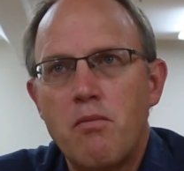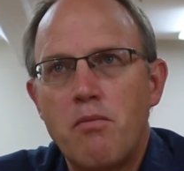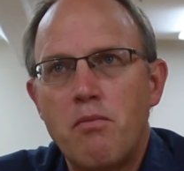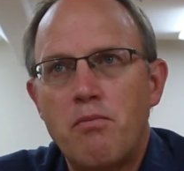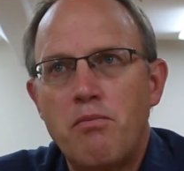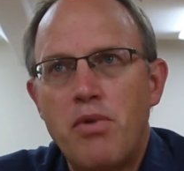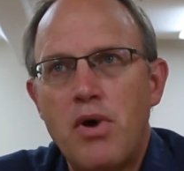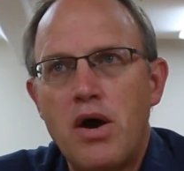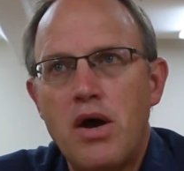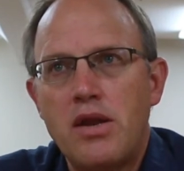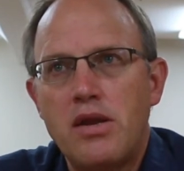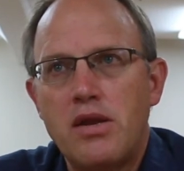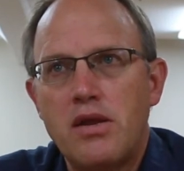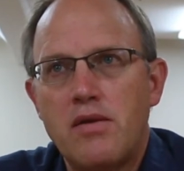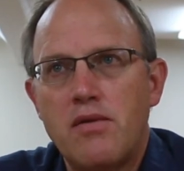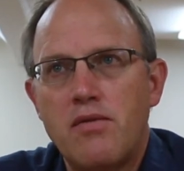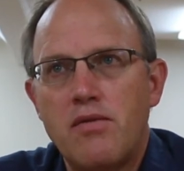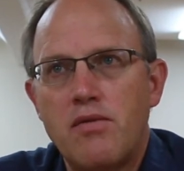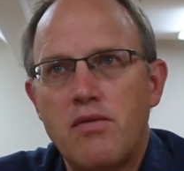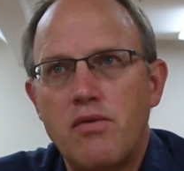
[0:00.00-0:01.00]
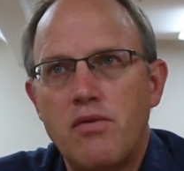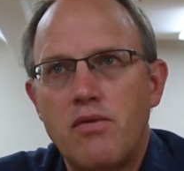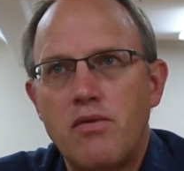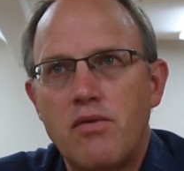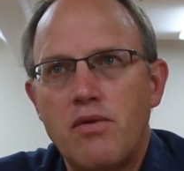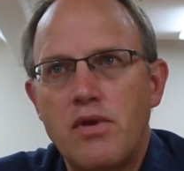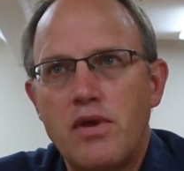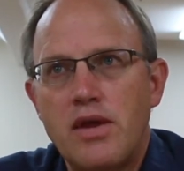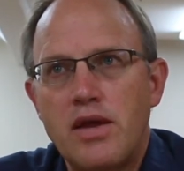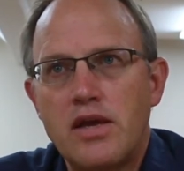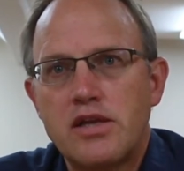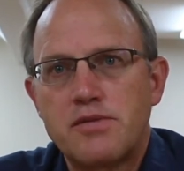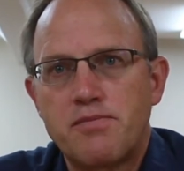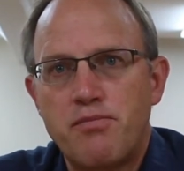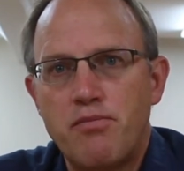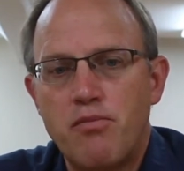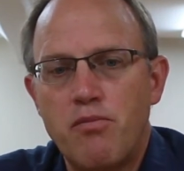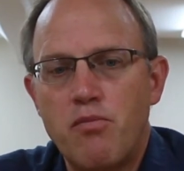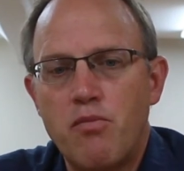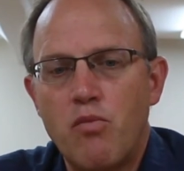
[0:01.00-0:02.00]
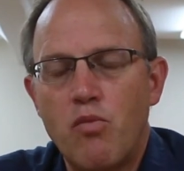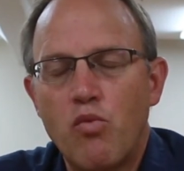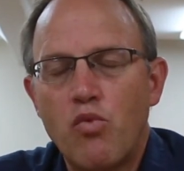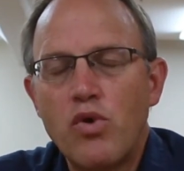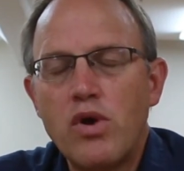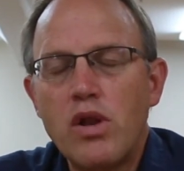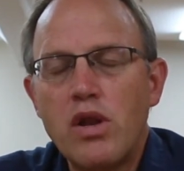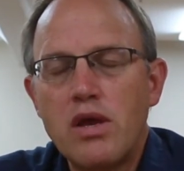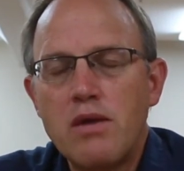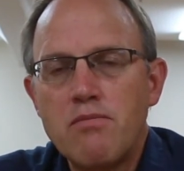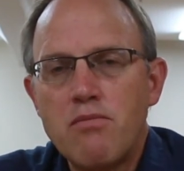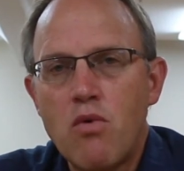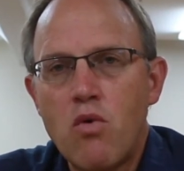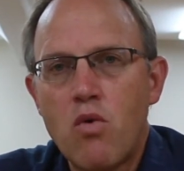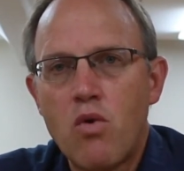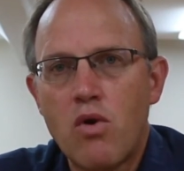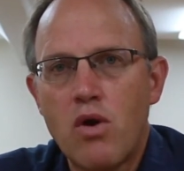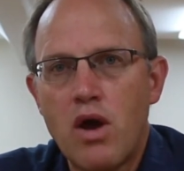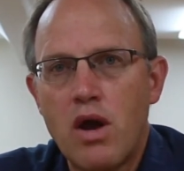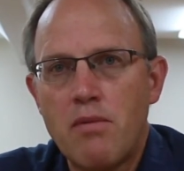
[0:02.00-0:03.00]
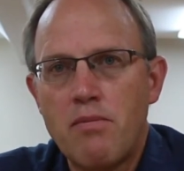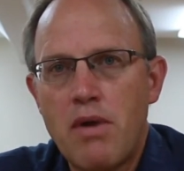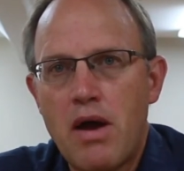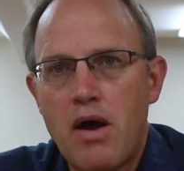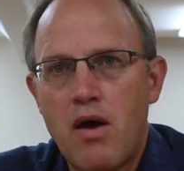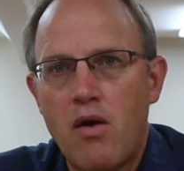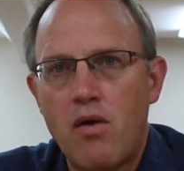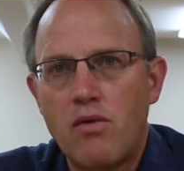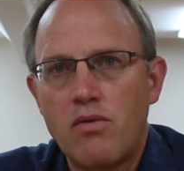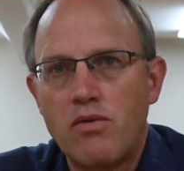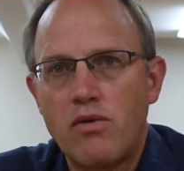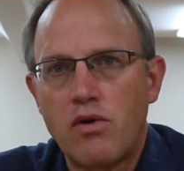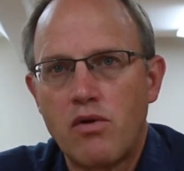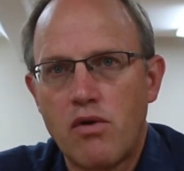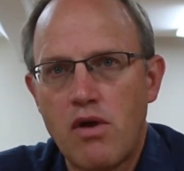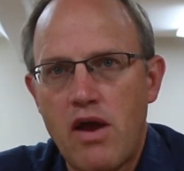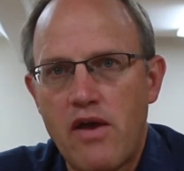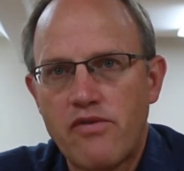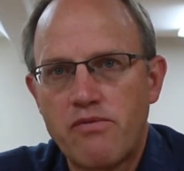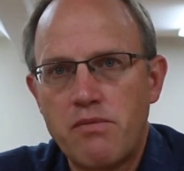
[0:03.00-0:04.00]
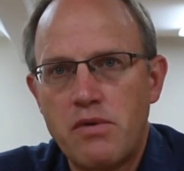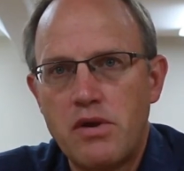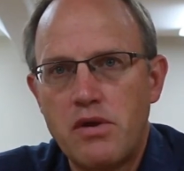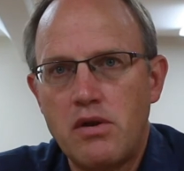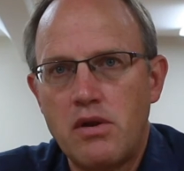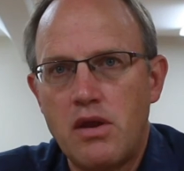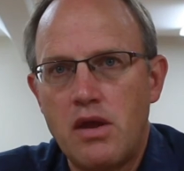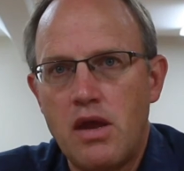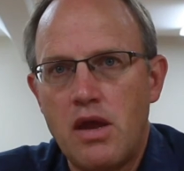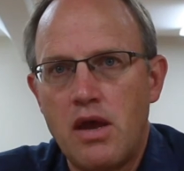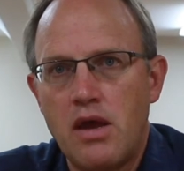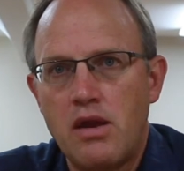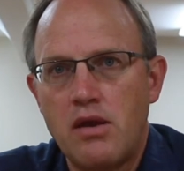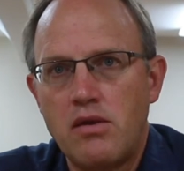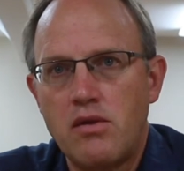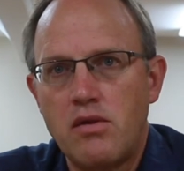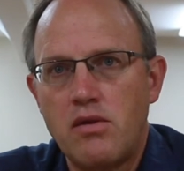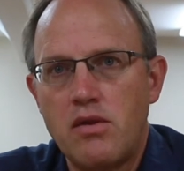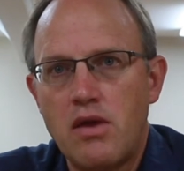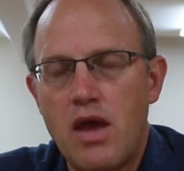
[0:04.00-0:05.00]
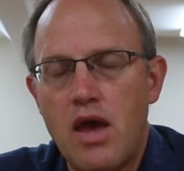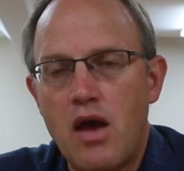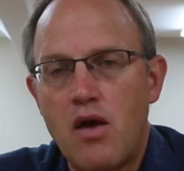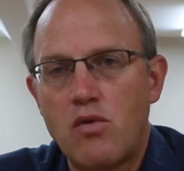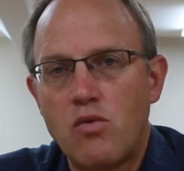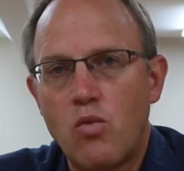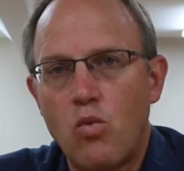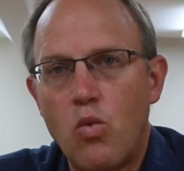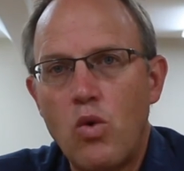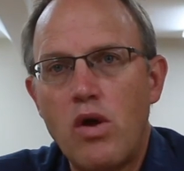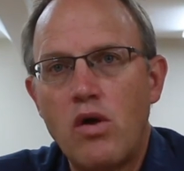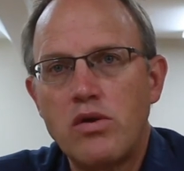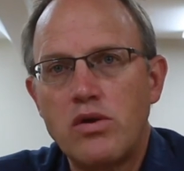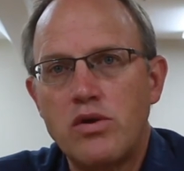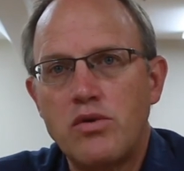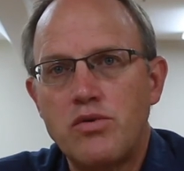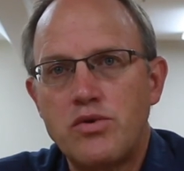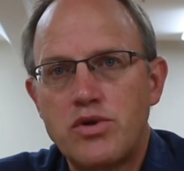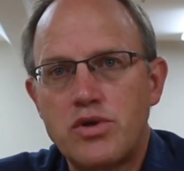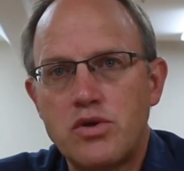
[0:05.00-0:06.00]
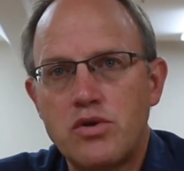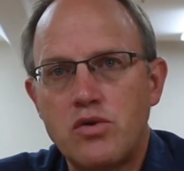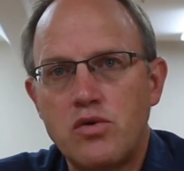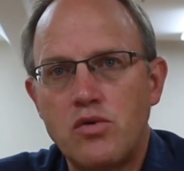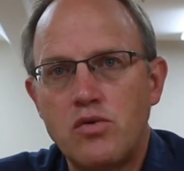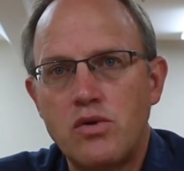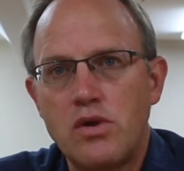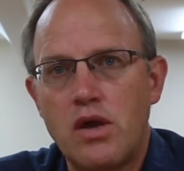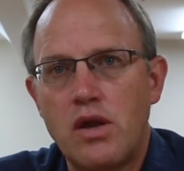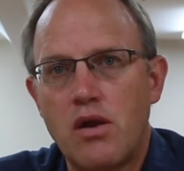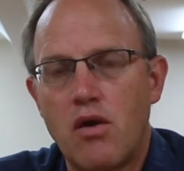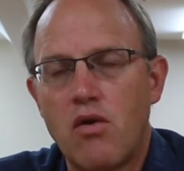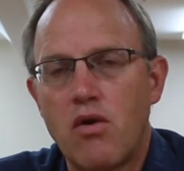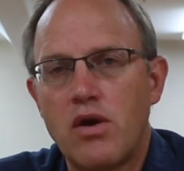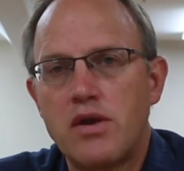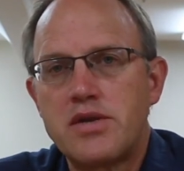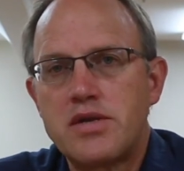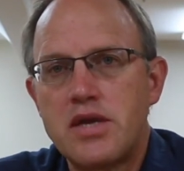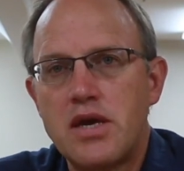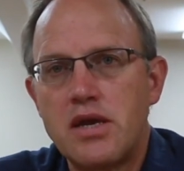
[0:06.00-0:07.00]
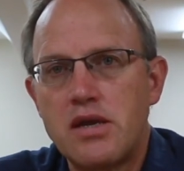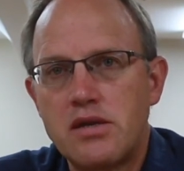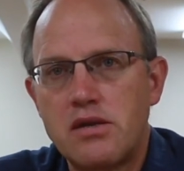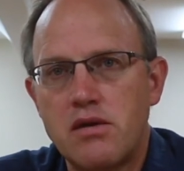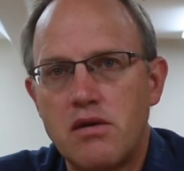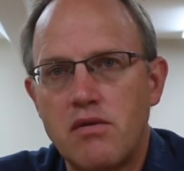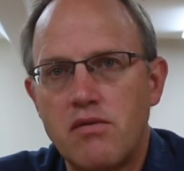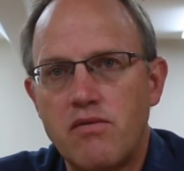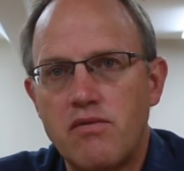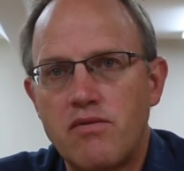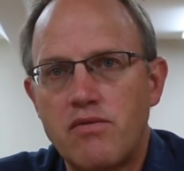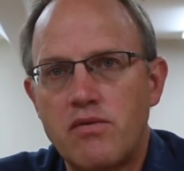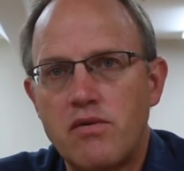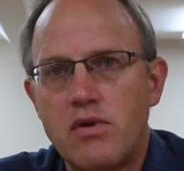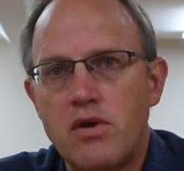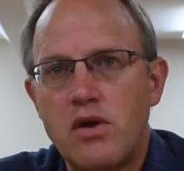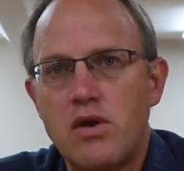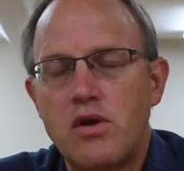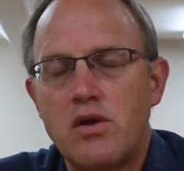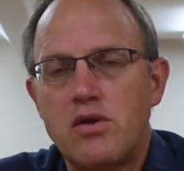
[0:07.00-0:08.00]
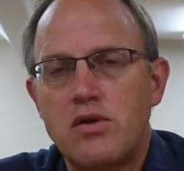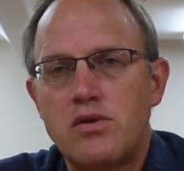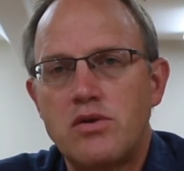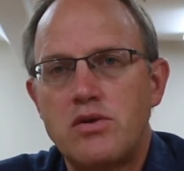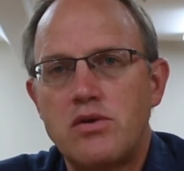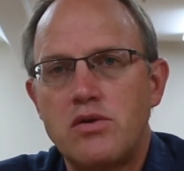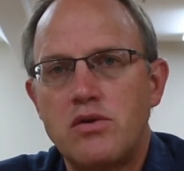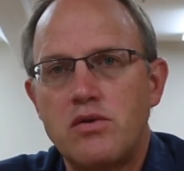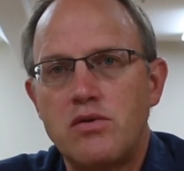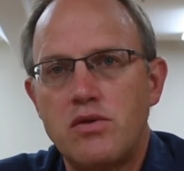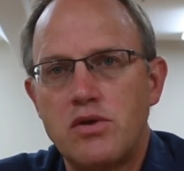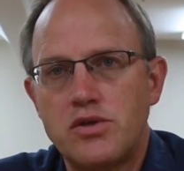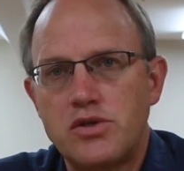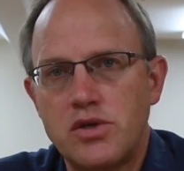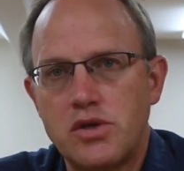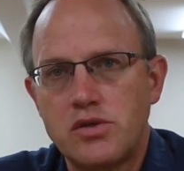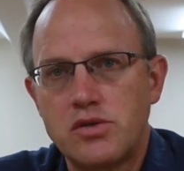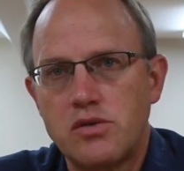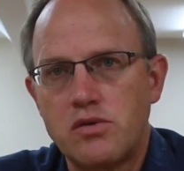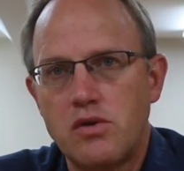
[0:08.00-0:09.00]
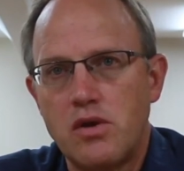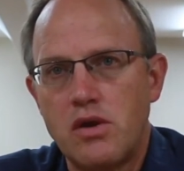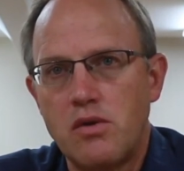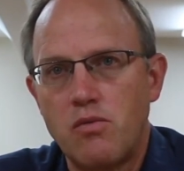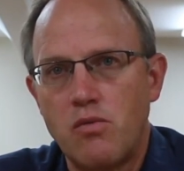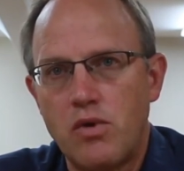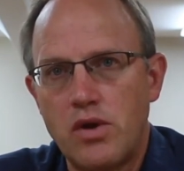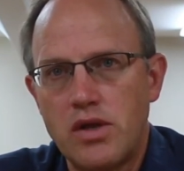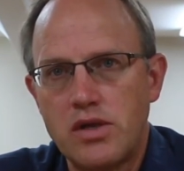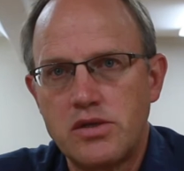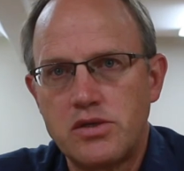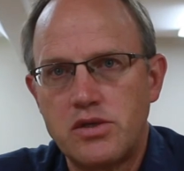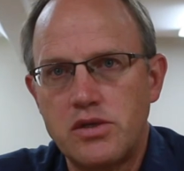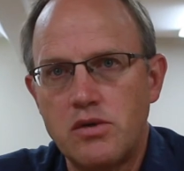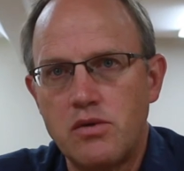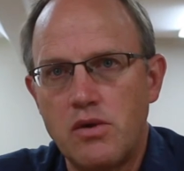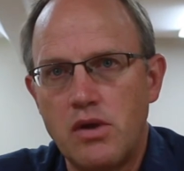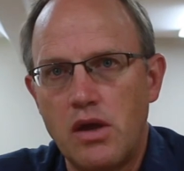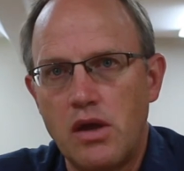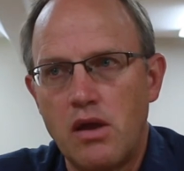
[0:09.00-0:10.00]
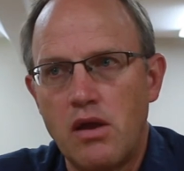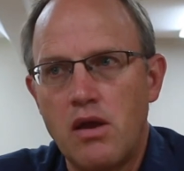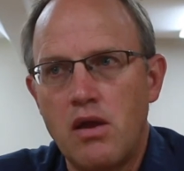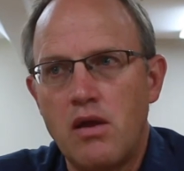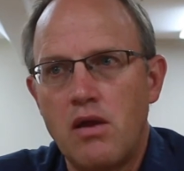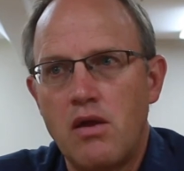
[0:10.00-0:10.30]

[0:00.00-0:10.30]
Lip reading: But it's really more about the craftsman and how well you tune and are attentive to the chisel and what it's doing